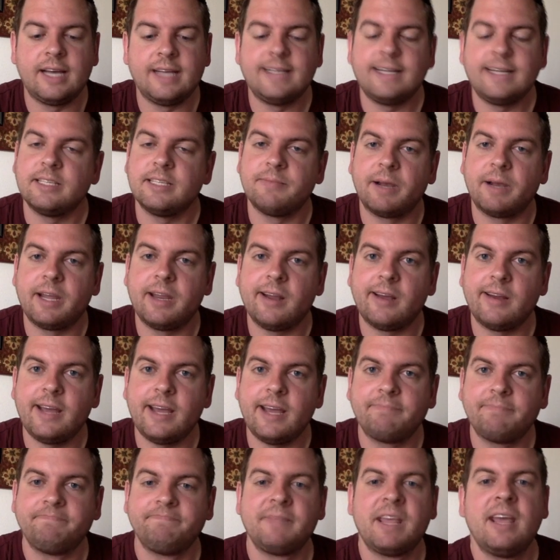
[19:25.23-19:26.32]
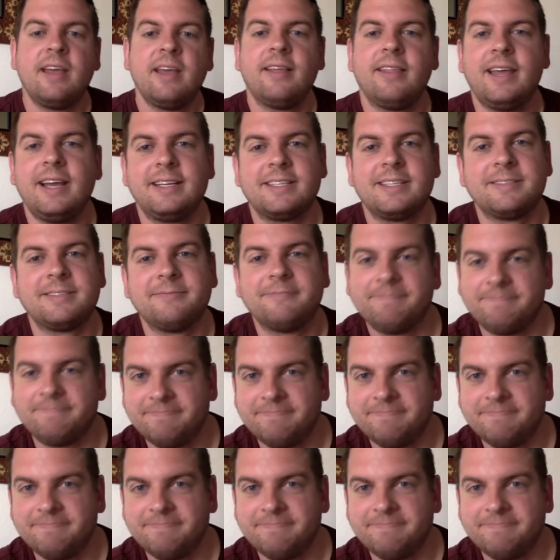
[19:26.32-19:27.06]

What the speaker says: dicemonkey.net. Thanks.